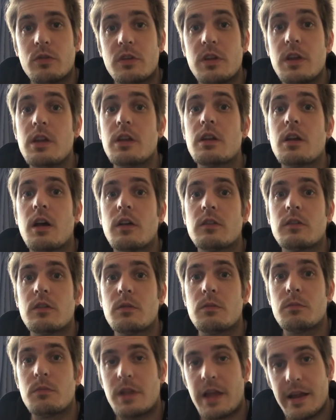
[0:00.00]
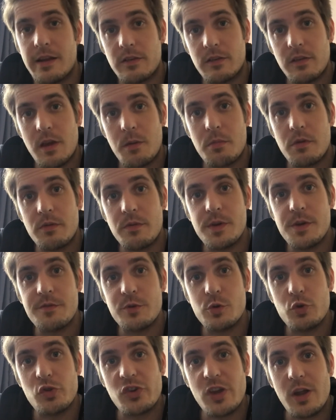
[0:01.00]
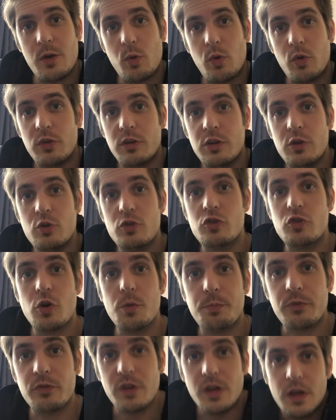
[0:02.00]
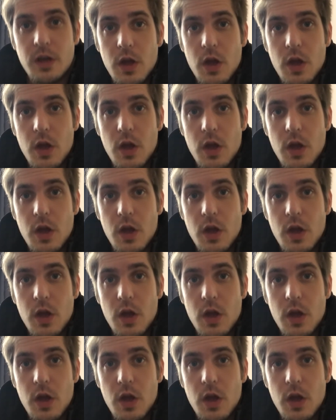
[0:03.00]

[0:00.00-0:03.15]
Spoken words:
the custom lightsaber review channel on the YouTubes.